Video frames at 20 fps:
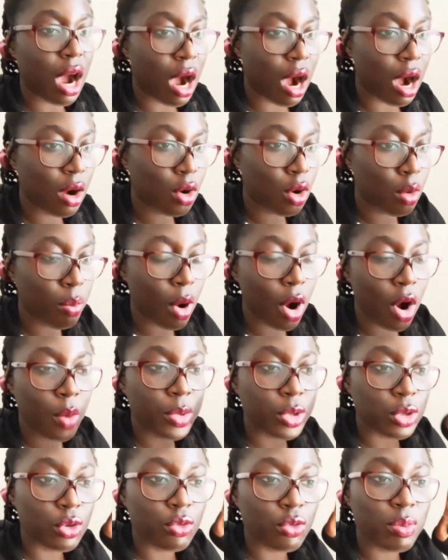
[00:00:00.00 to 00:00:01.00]
Uncle
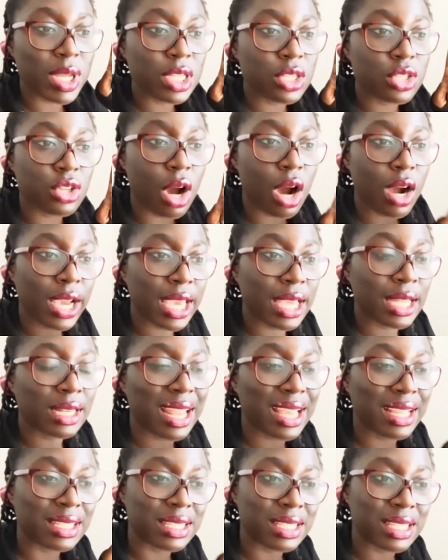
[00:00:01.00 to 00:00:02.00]
Bob, you've been talking
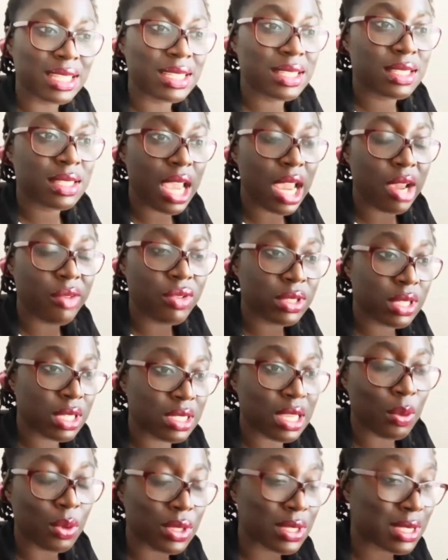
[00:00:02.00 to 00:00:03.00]
like this ever
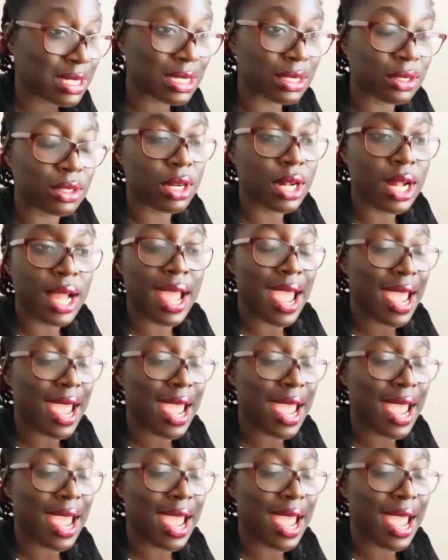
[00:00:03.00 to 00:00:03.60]
since I was little,